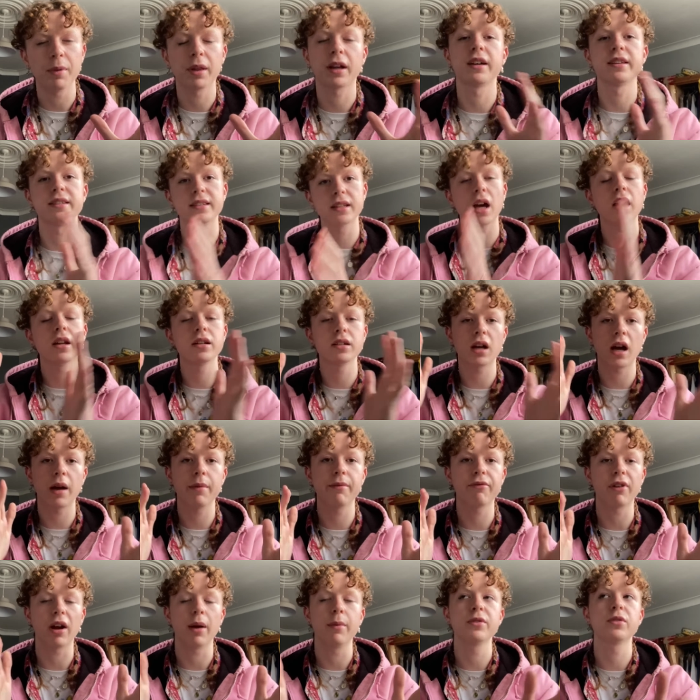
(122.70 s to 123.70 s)
like a certain time
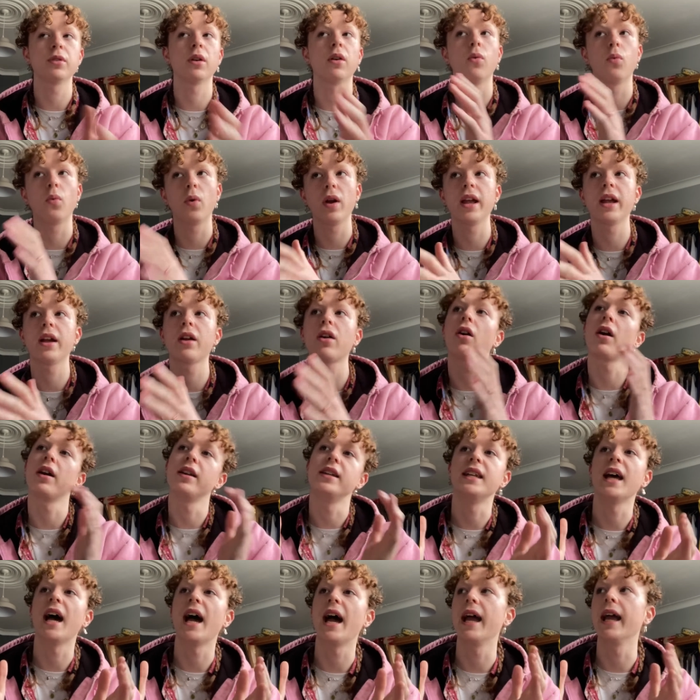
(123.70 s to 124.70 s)
frame. So a week, a
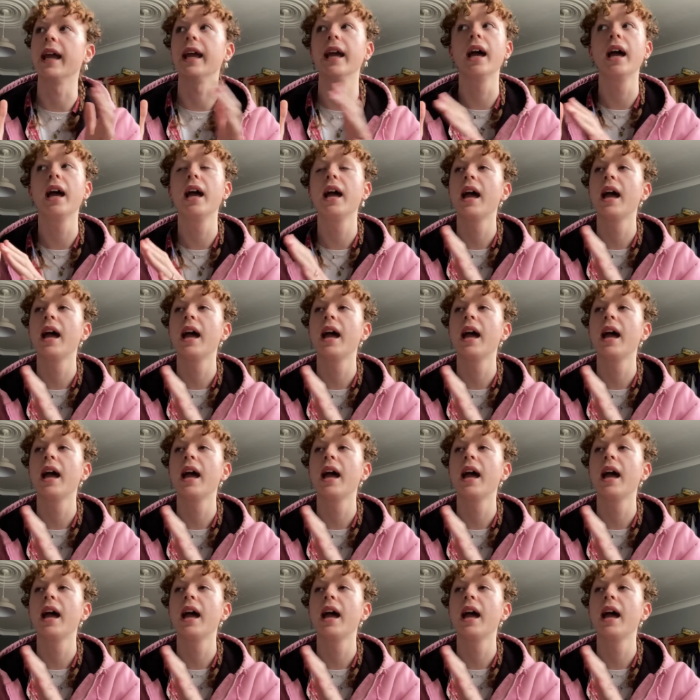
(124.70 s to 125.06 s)
day,